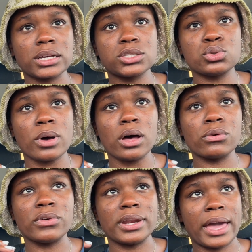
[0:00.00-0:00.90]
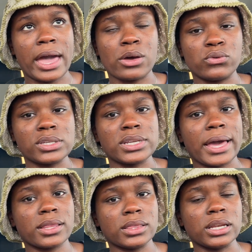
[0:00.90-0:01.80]
12 and a half is
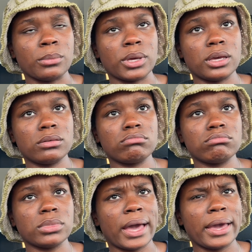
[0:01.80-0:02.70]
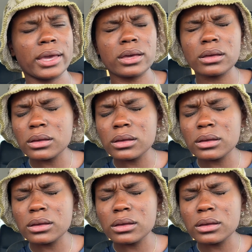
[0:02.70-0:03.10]
like the limit. Like,